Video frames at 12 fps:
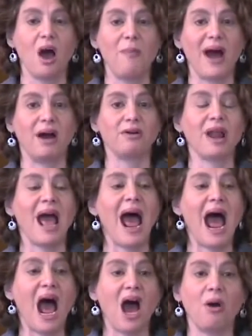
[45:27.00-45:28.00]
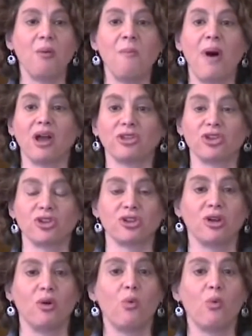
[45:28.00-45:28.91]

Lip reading: about how much